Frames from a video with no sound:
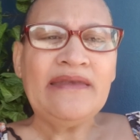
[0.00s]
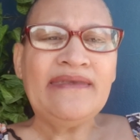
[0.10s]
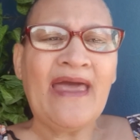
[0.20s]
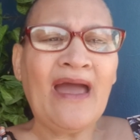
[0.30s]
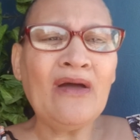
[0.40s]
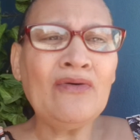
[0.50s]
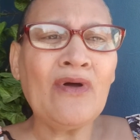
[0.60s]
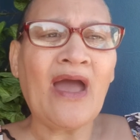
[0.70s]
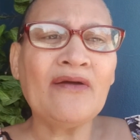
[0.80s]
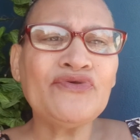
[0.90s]
Now
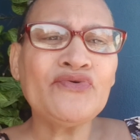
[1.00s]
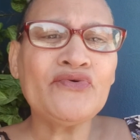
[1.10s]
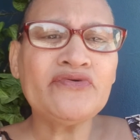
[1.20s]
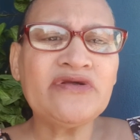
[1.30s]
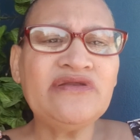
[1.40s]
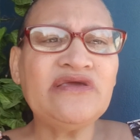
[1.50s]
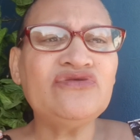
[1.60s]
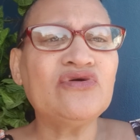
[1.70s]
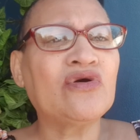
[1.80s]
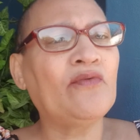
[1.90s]
our children
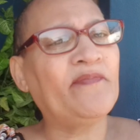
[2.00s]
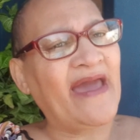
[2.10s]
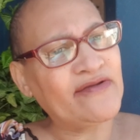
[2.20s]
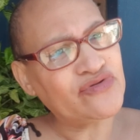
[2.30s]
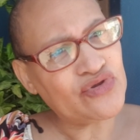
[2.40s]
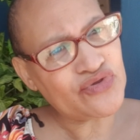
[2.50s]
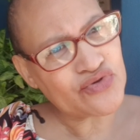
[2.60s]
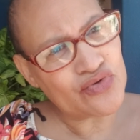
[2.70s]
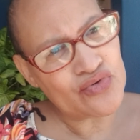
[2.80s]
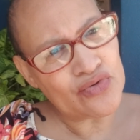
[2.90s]
need to go back to
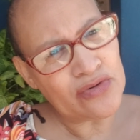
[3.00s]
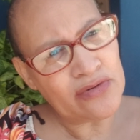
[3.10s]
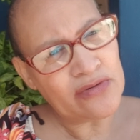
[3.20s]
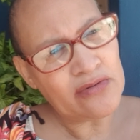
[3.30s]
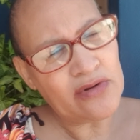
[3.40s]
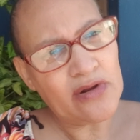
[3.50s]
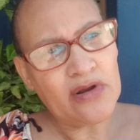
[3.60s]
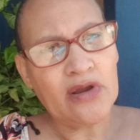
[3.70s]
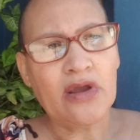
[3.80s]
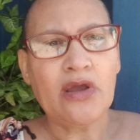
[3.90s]
school
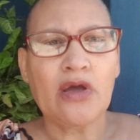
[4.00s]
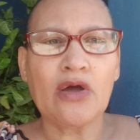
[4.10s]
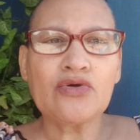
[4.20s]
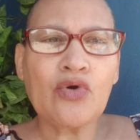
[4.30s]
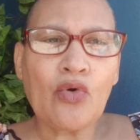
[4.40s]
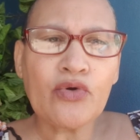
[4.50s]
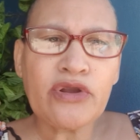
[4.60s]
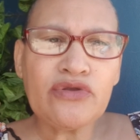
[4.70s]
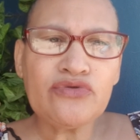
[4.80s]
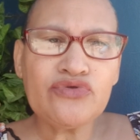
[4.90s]

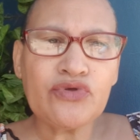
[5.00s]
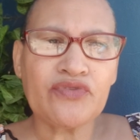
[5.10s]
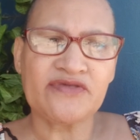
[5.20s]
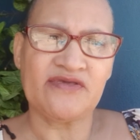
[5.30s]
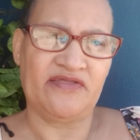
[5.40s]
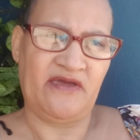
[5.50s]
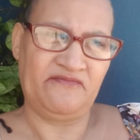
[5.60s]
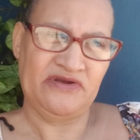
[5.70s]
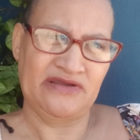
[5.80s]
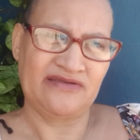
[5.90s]
according to the South
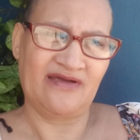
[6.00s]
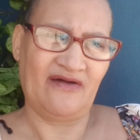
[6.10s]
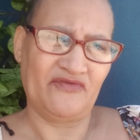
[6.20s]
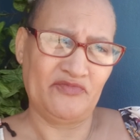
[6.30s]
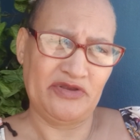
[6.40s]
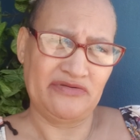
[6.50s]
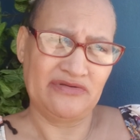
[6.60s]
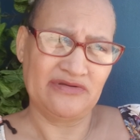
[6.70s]
African government,